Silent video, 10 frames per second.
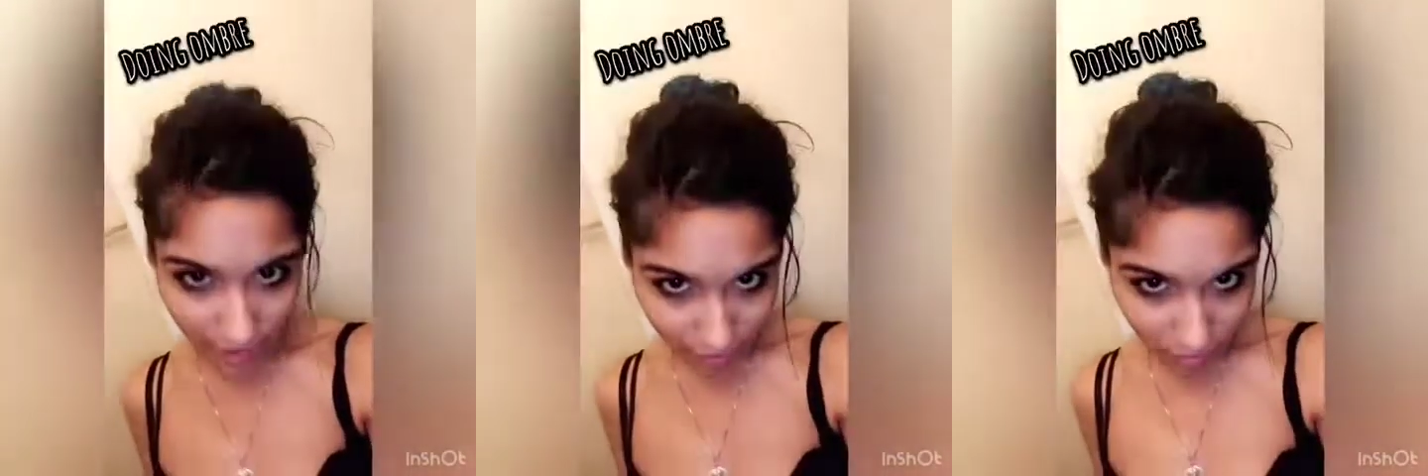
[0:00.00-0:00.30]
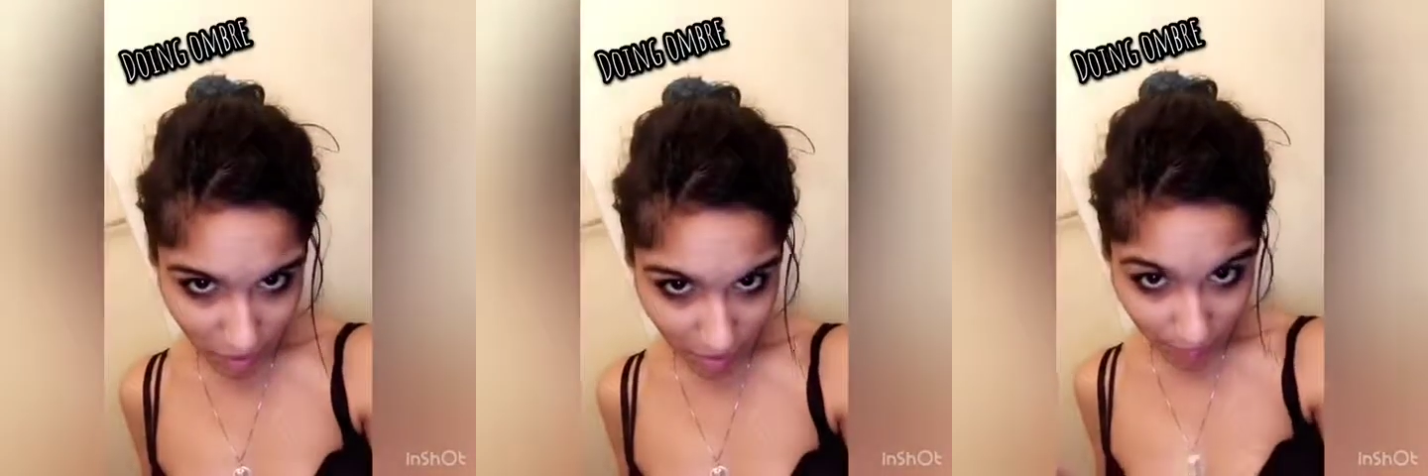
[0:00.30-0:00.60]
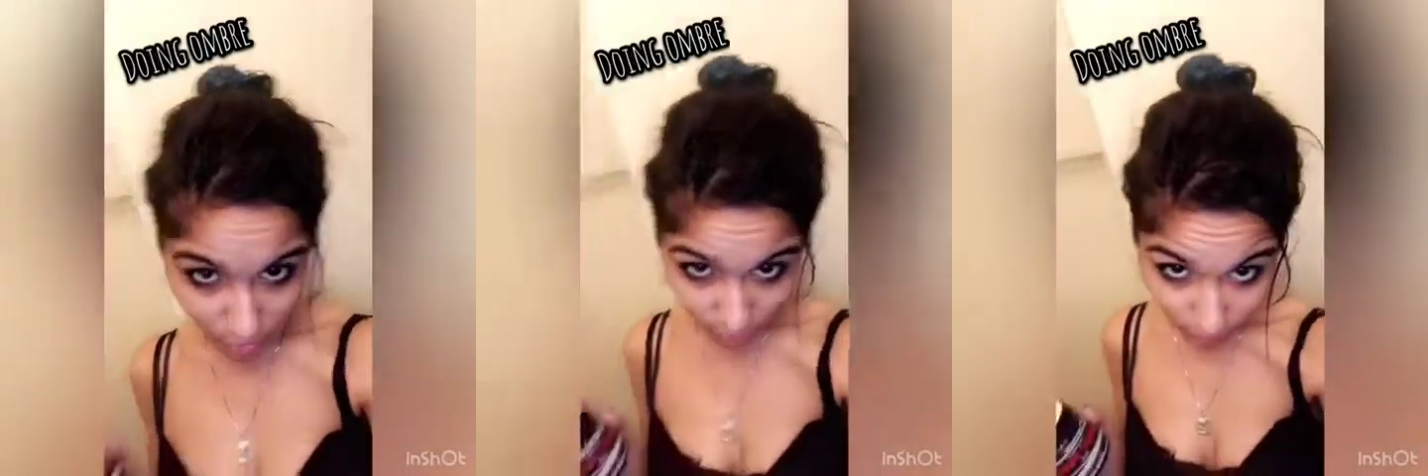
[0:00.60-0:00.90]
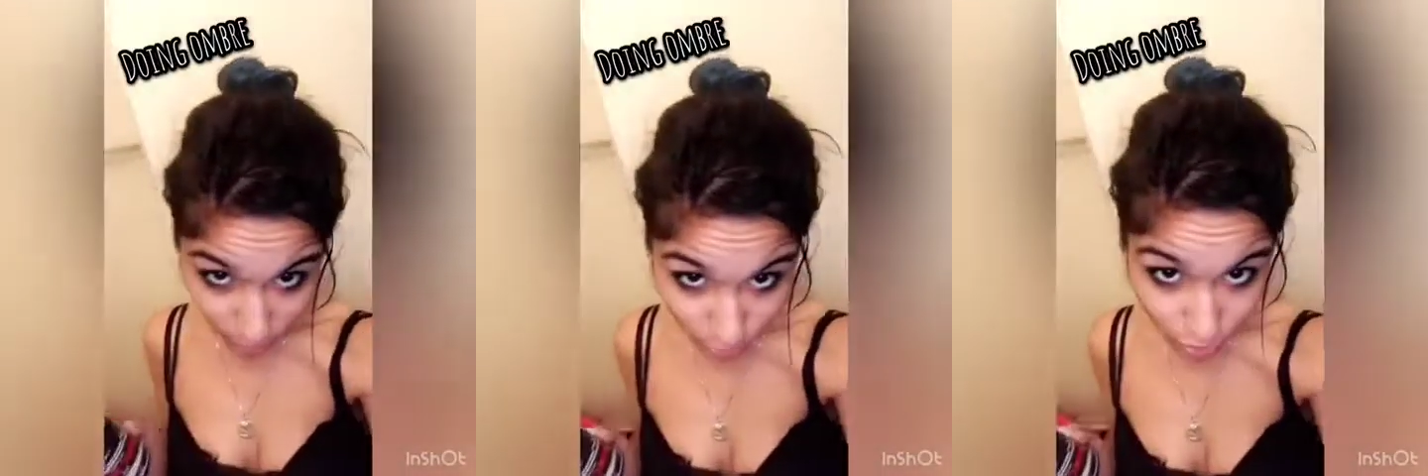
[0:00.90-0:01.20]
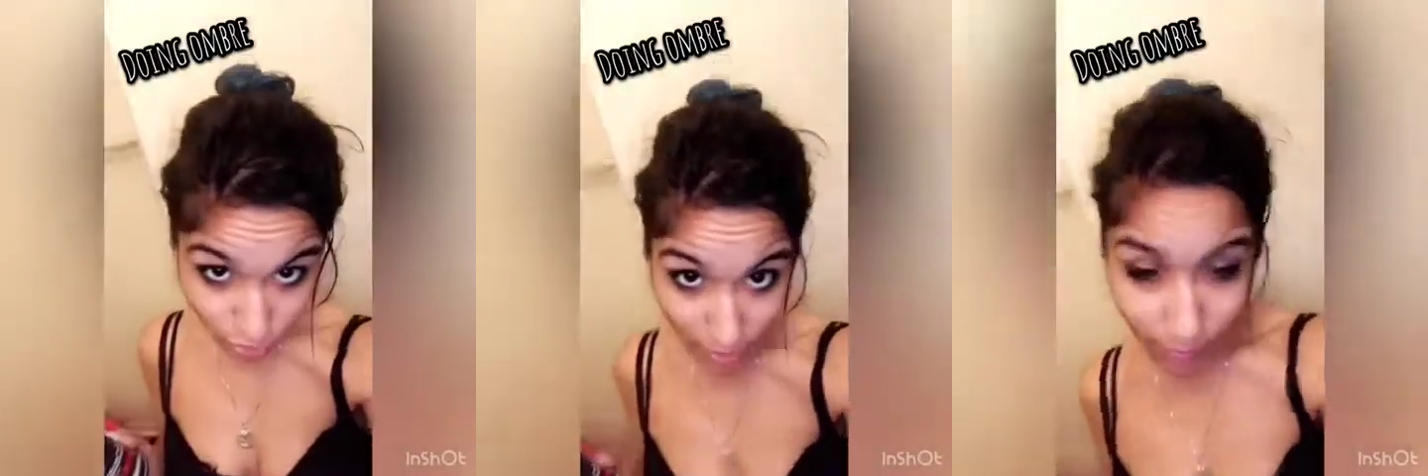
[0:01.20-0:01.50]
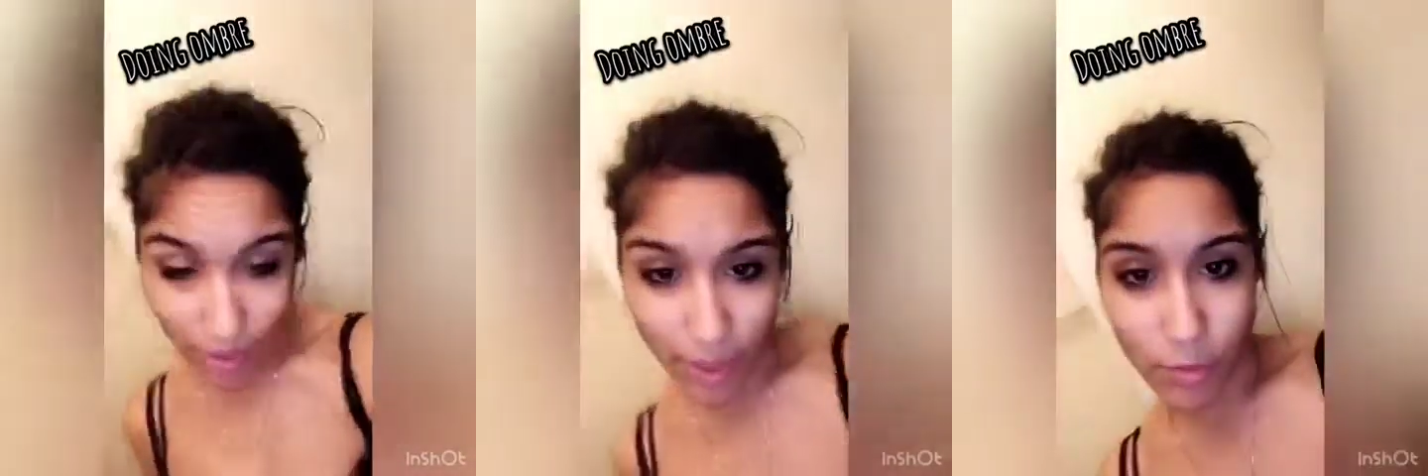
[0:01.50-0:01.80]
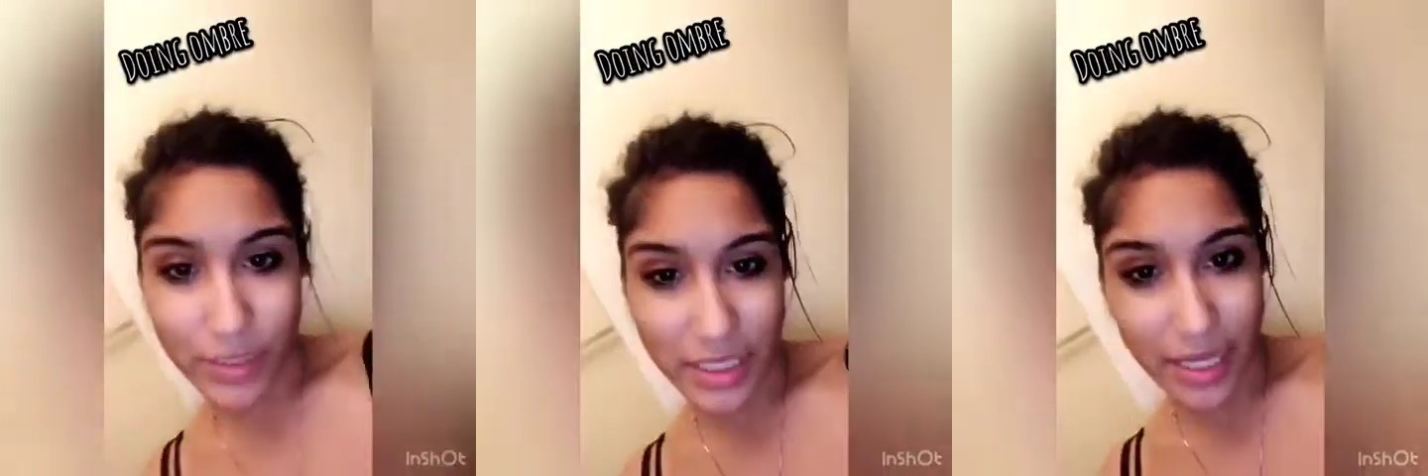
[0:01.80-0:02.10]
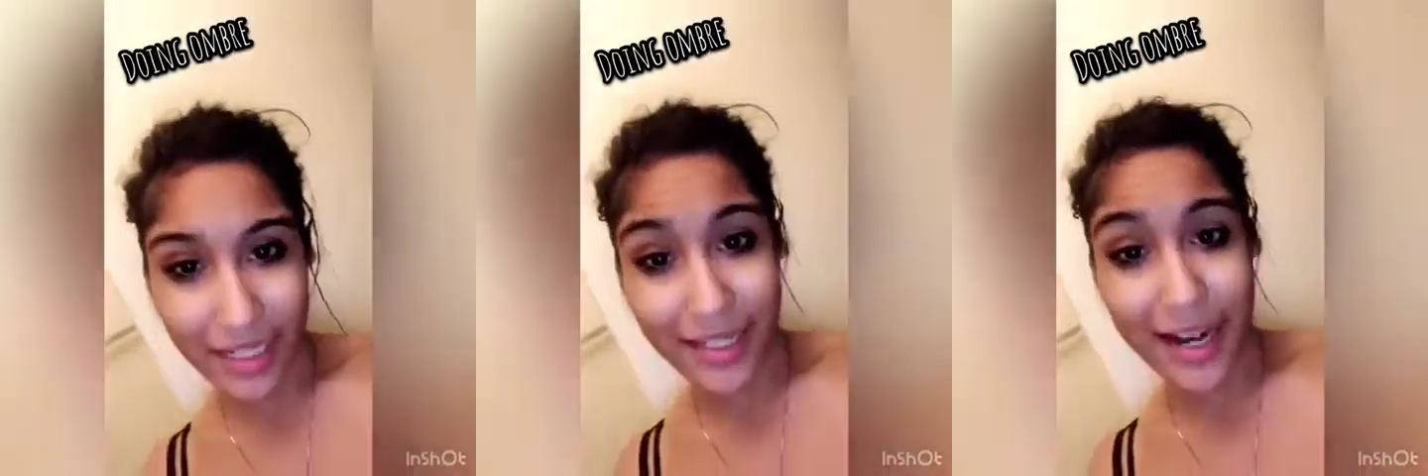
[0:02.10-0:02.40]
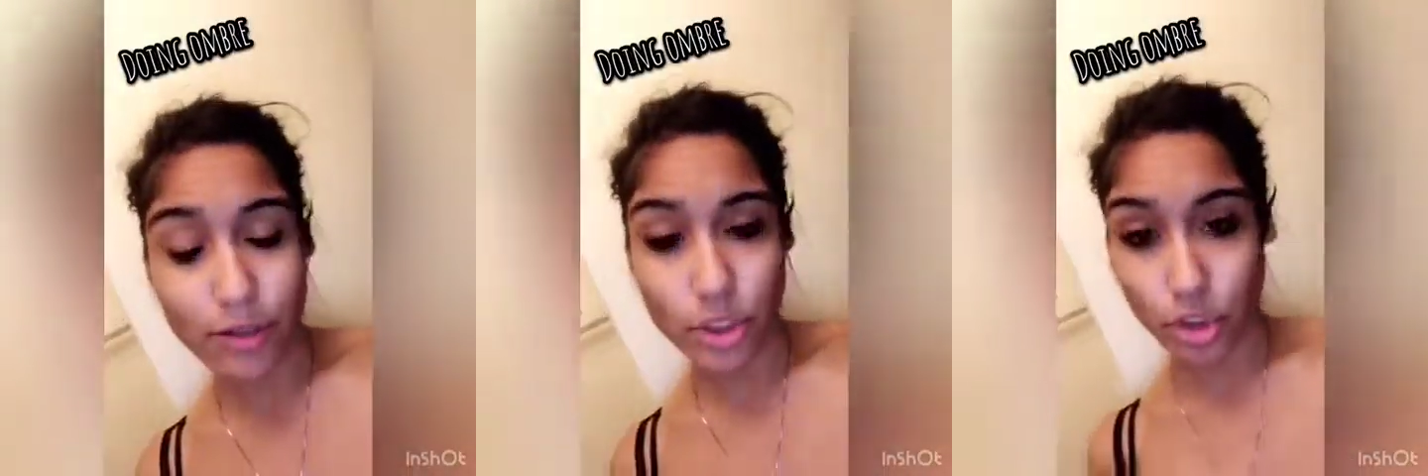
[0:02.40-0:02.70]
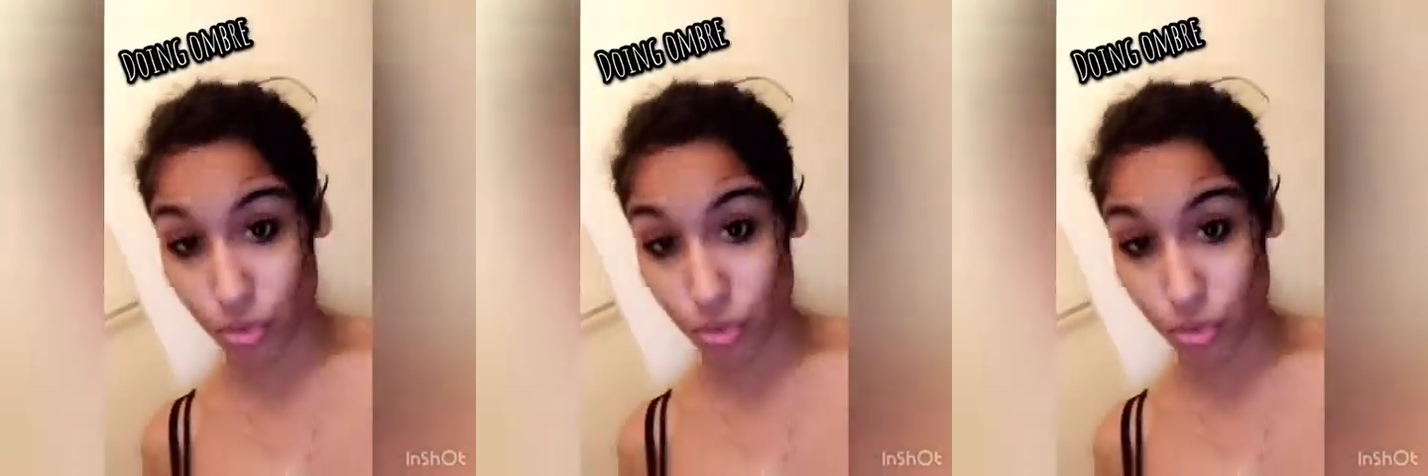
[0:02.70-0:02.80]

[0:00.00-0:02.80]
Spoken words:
Now it's becoming more blue, so I probably will be taking it out